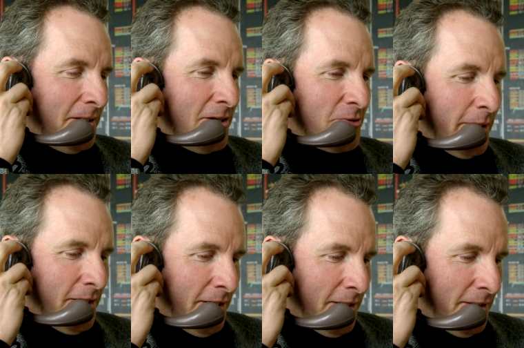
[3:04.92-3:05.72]
How's
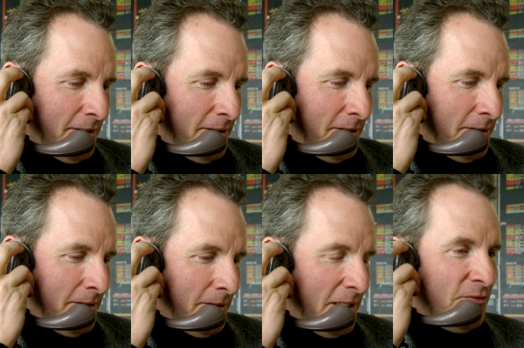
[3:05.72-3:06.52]
Wendy?
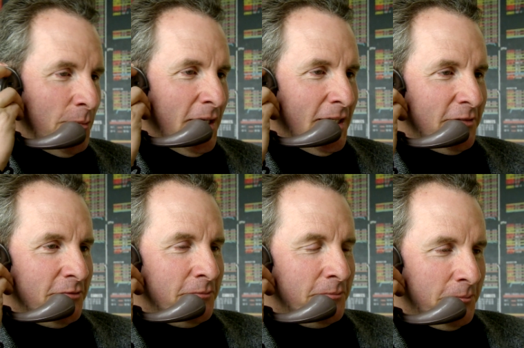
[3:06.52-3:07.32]
Give her my
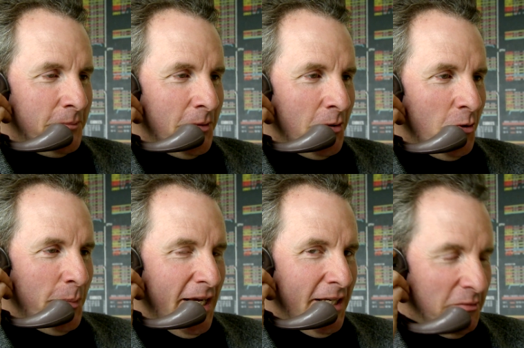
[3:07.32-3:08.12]
love.
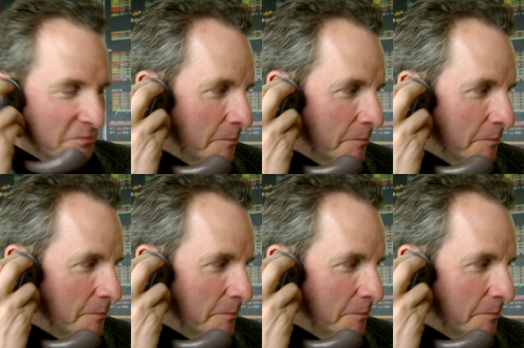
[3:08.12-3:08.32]
Goodbye.